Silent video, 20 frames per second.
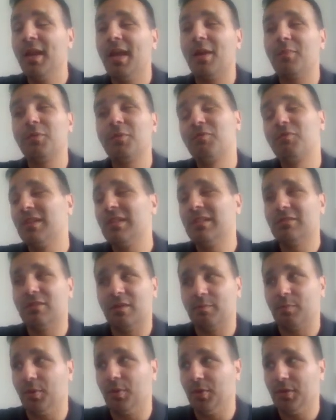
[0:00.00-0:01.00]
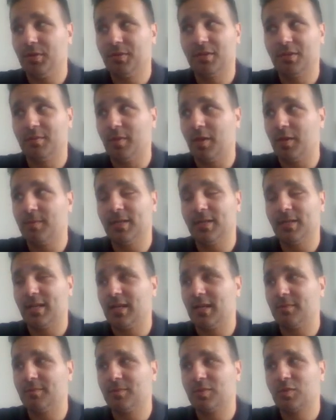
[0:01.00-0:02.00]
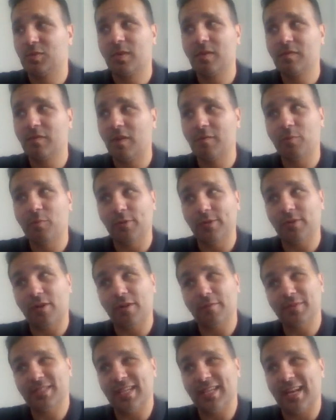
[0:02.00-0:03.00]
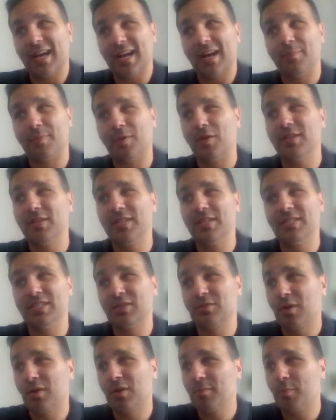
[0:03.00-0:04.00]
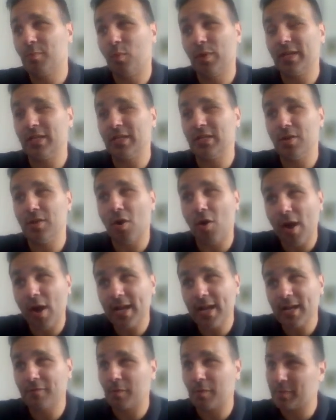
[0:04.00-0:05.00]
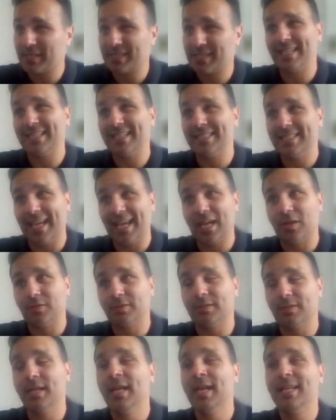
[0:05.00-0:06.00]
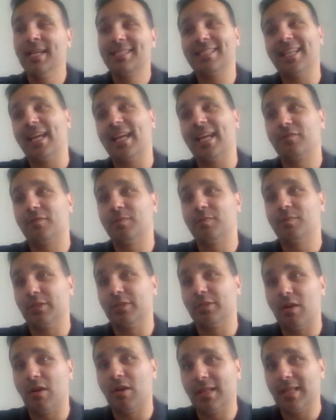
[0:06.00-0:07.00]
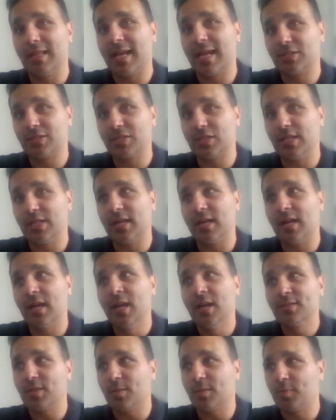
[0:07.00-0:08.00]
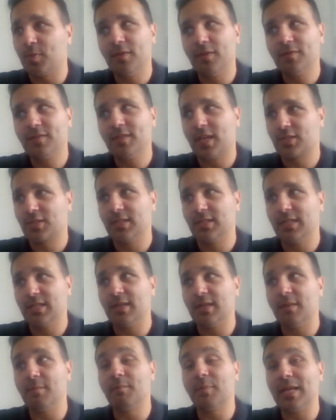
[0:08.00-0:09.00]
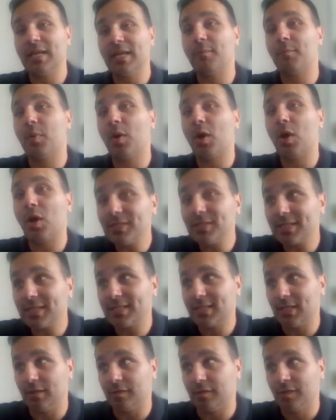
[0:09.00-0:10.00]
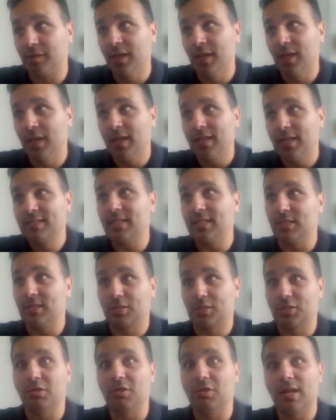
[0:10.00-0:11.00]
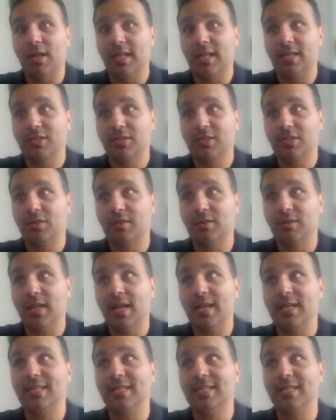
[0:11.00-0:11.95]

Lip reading: And we really like Perth at the moment, 25.9% up, only 0.9% down starting from July last year. So Perth's actually been positive since July last year and